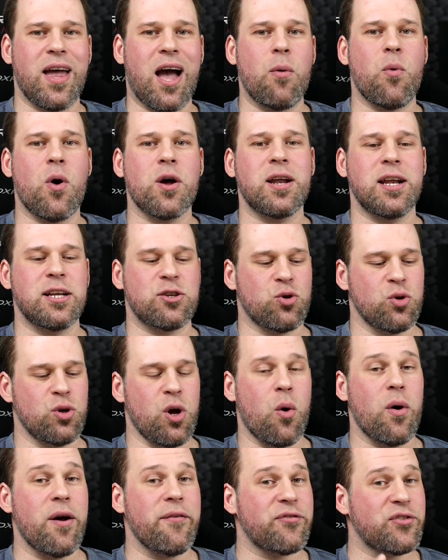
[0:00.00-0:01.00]
I want to let you
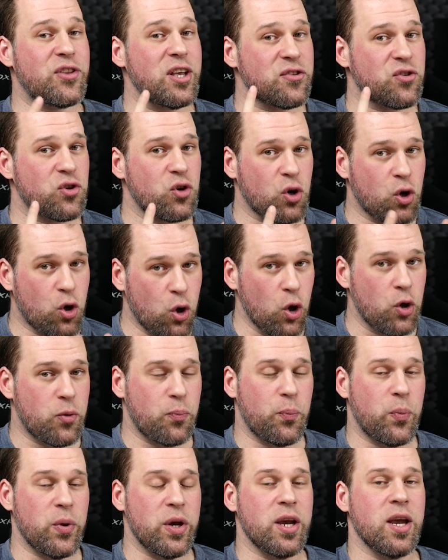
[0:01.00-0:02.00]
know if this
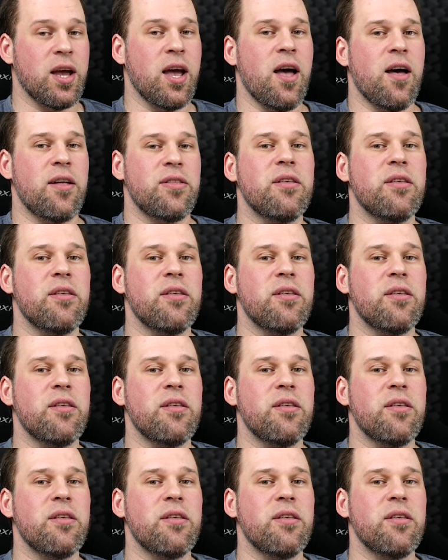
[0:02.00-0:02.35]
could be